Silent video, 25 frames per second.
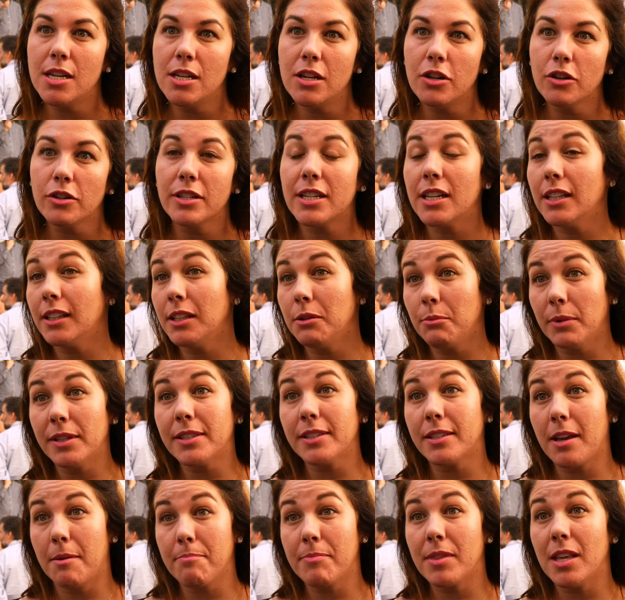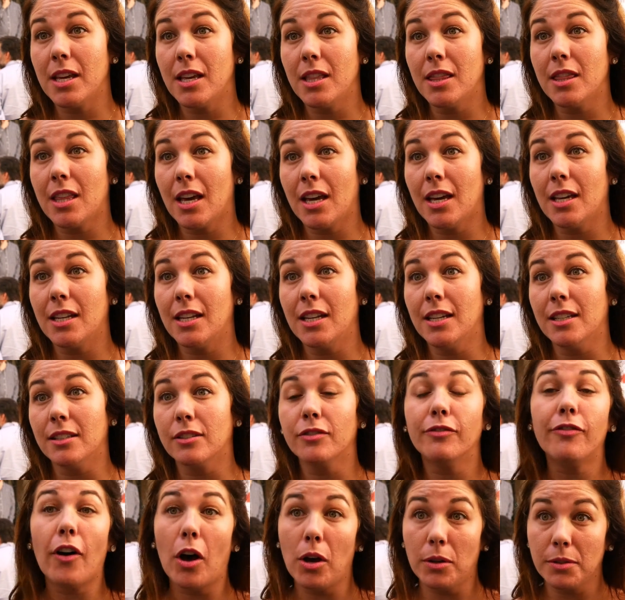you're dealing with something that is
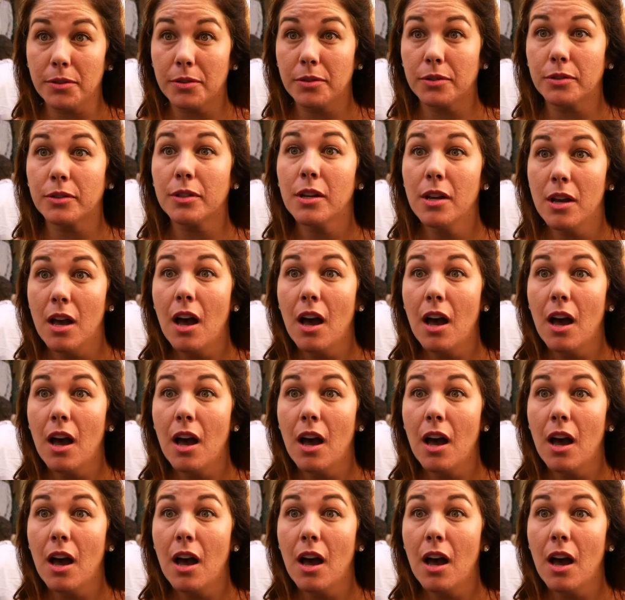false,